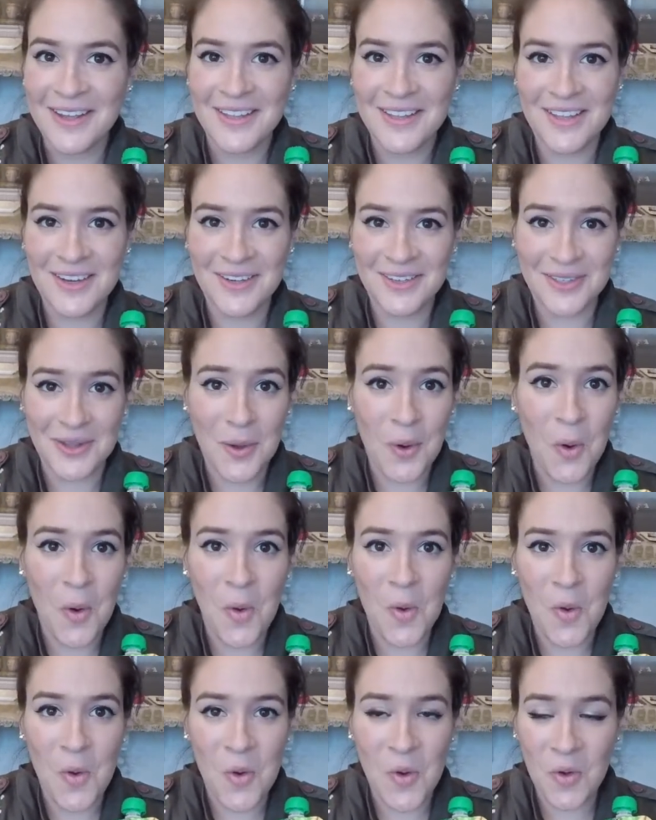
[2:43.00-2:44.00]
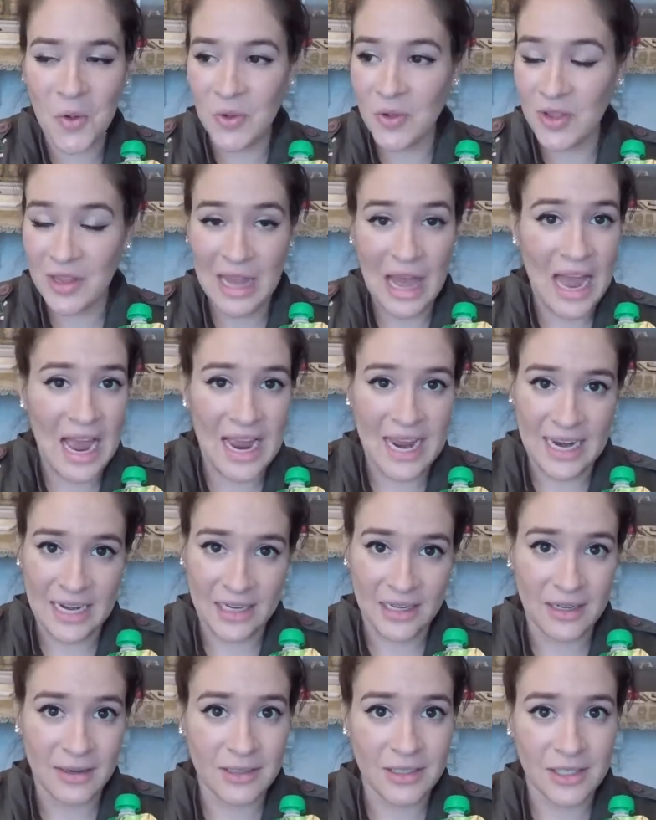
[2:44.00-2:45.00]
There's a whole
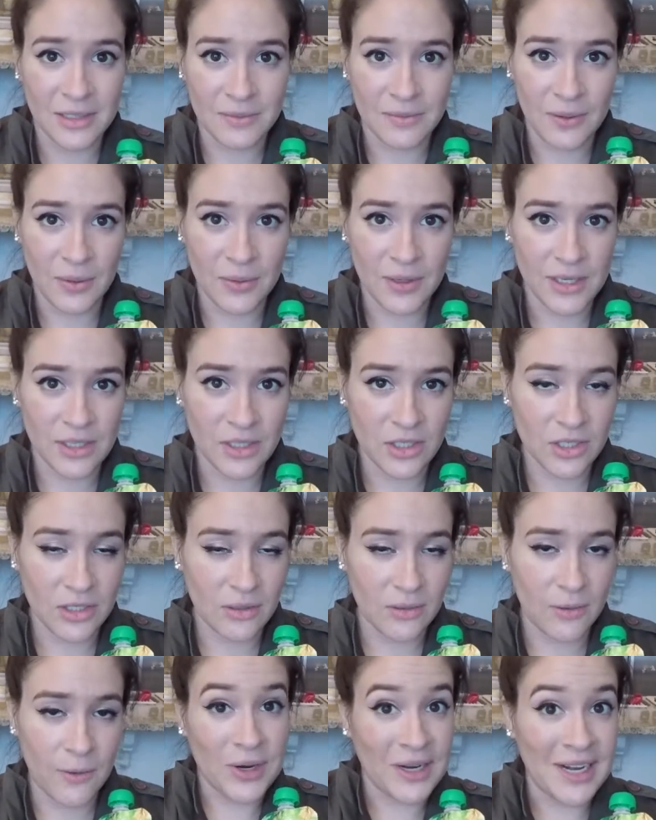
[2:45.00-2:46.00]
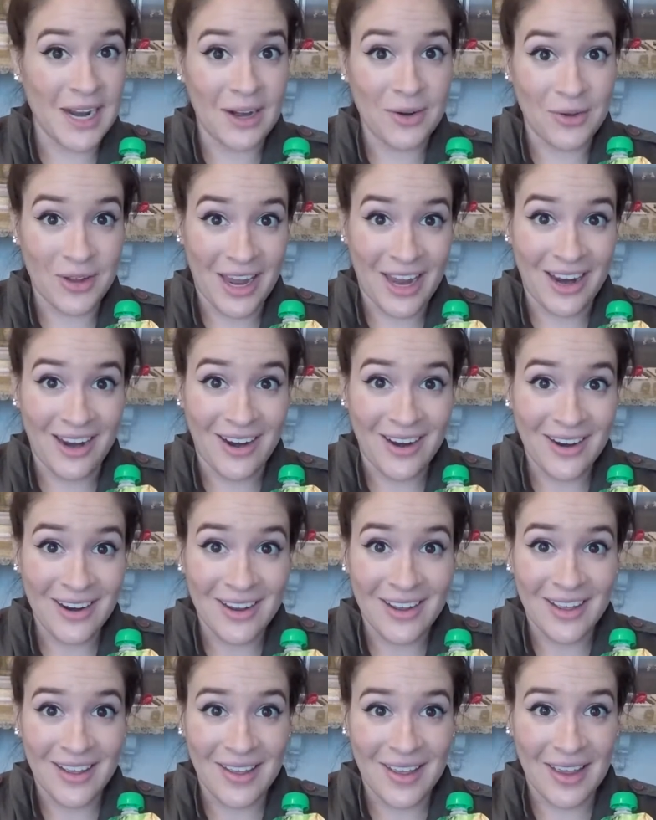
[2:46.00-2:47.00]
line devoted to prenatal
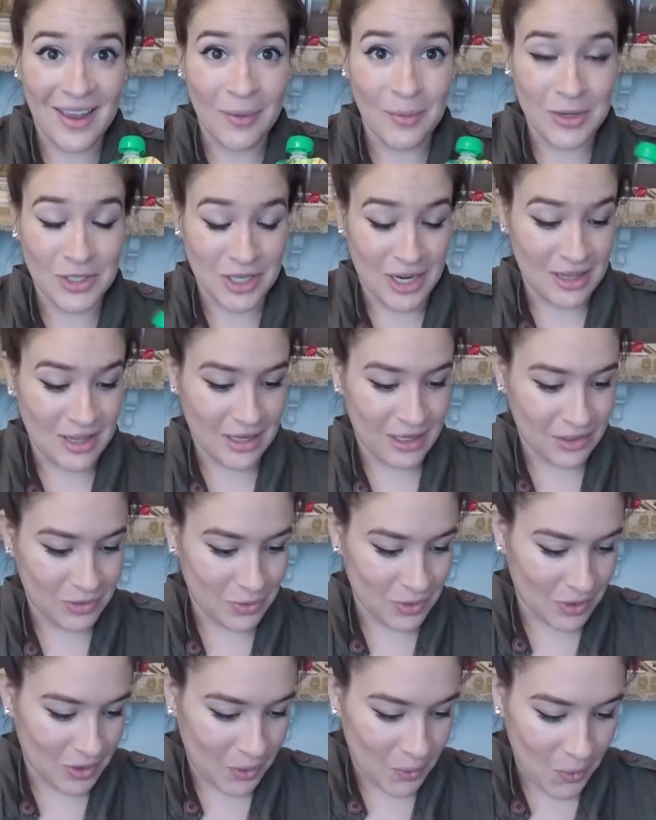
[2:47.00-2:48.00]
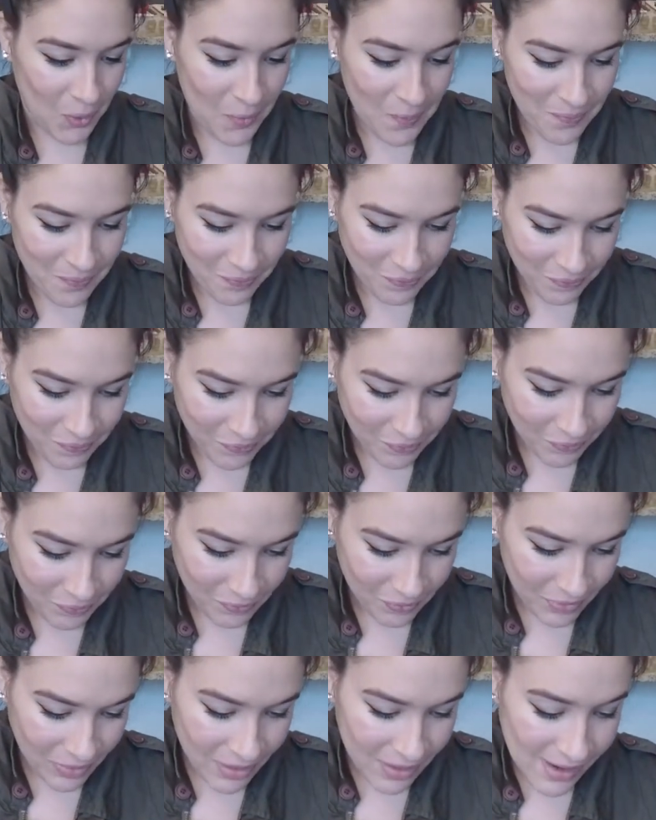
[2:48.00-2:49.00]
care, which I think is really cool
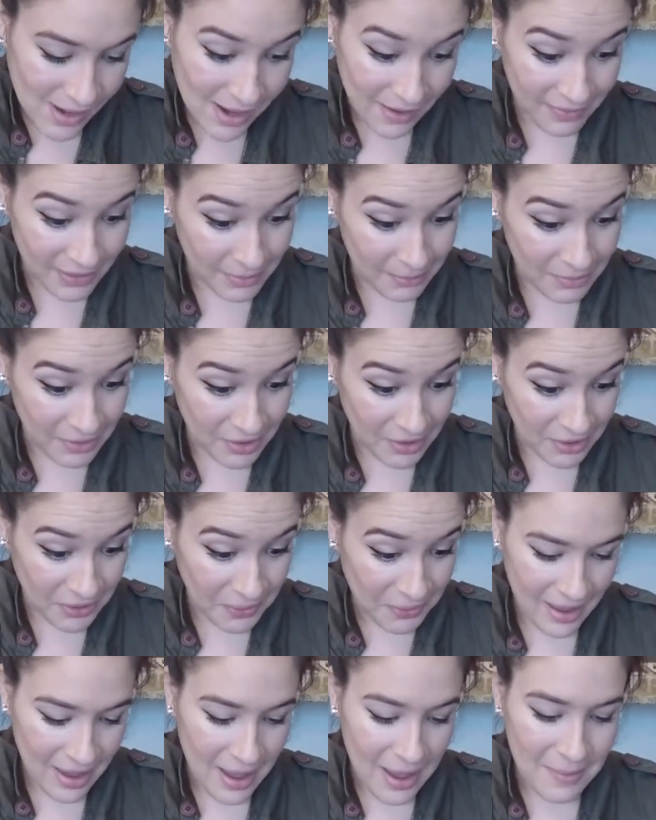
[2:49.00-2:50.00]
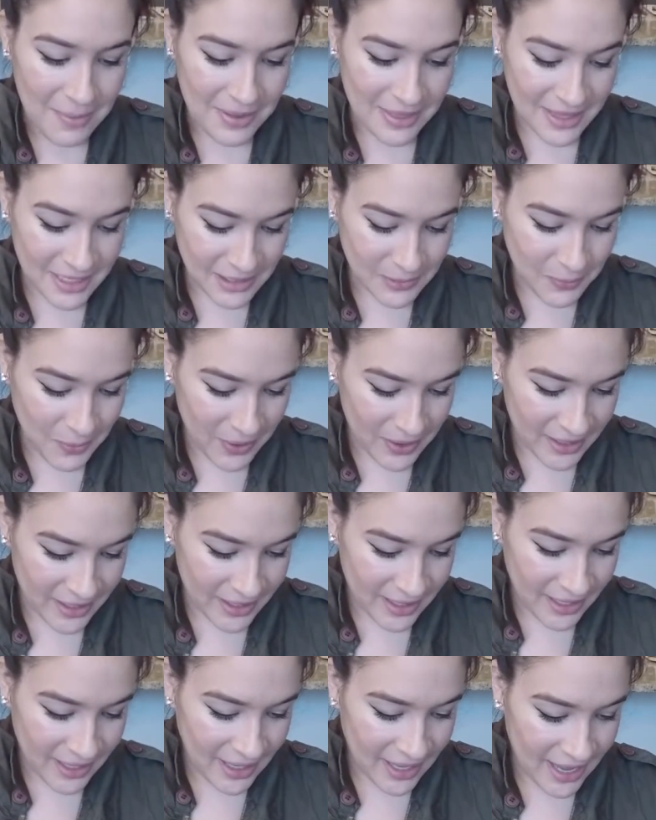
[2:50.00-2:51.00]
of them to do. But this
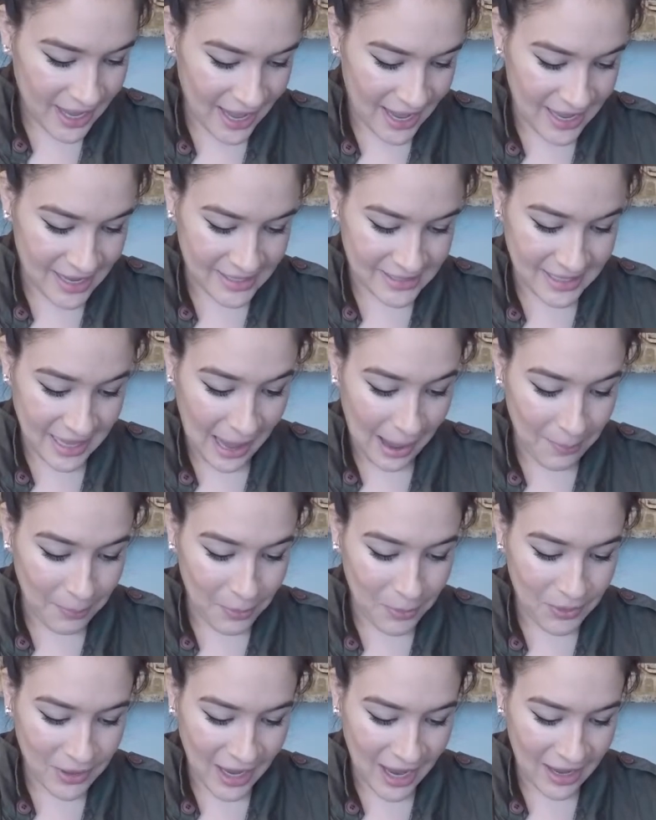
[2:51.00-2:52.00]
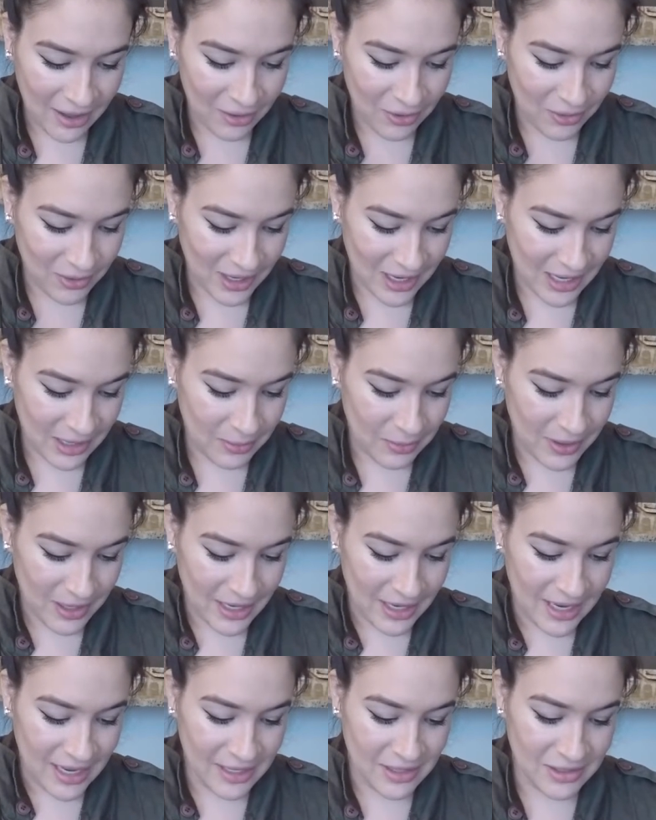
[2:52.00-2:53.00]
one has apple, kale,
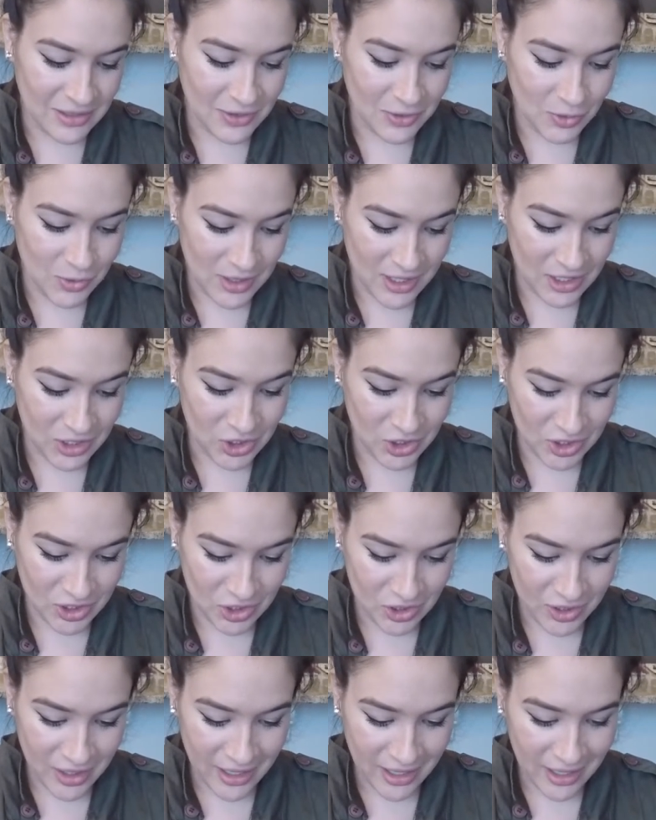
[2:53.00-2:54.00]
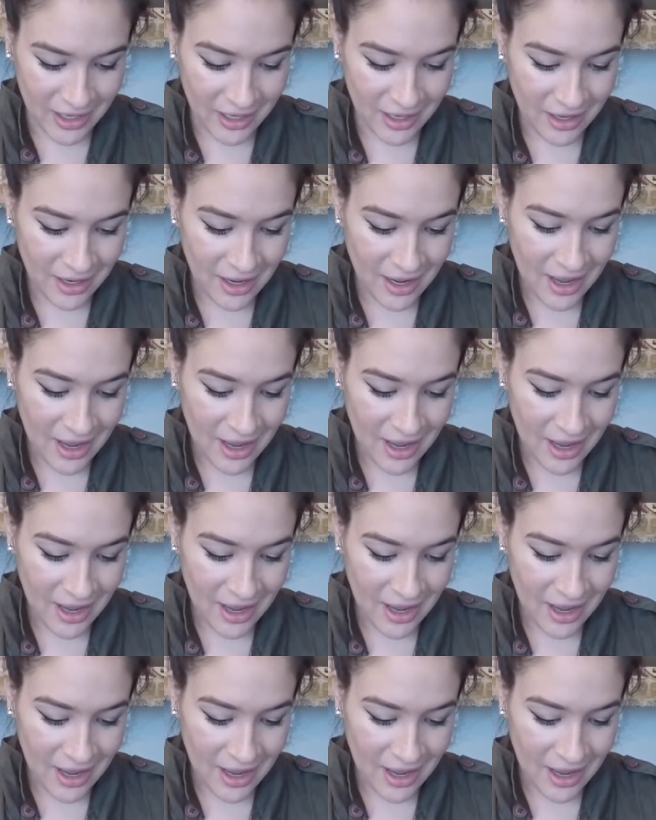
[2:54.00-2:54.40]
kiwi, and soothing ginger in it.